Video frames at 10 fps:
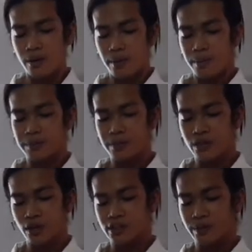But
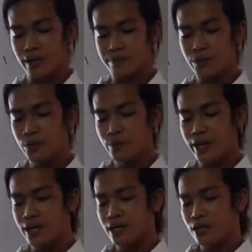because we have no
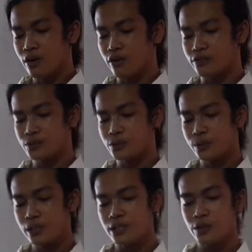way of
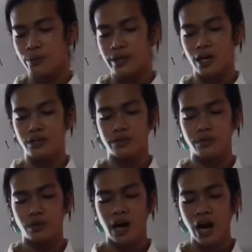truly knowing
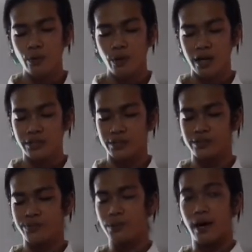how
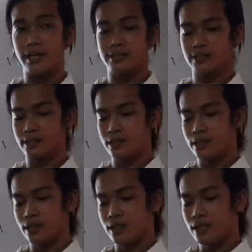others view us,
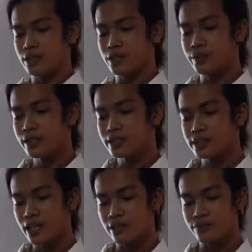the real
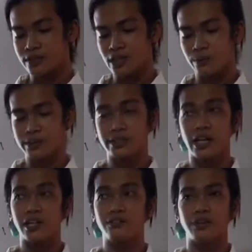self is our
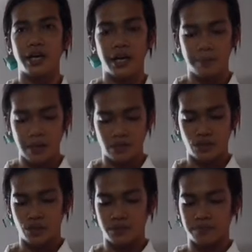
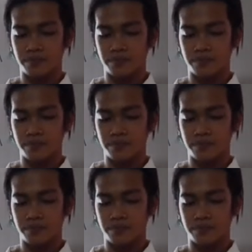self-image.